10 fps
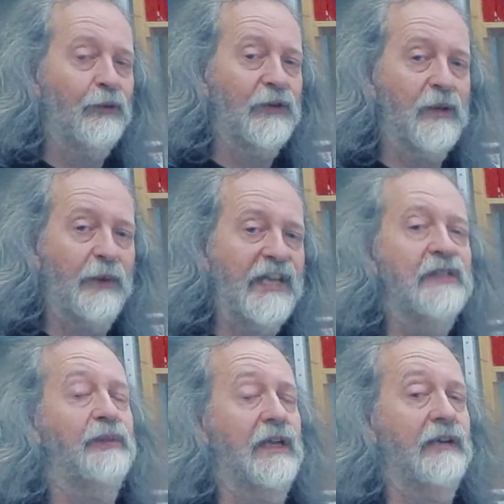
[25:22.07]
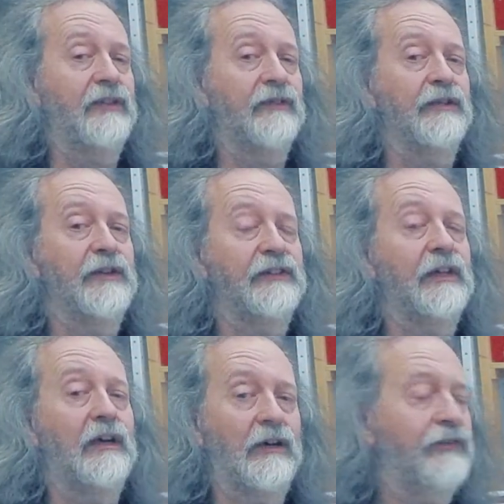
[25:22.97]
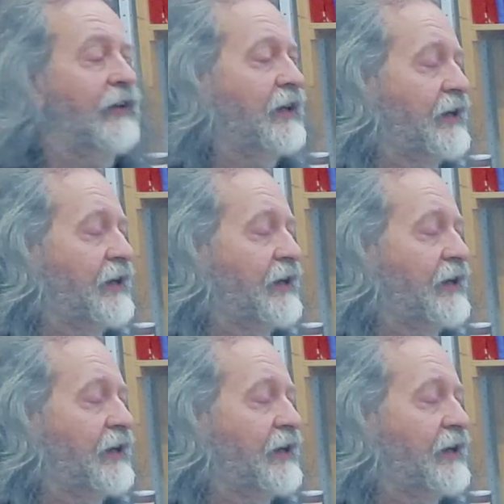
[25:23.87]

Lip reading: with the bass player for the first half.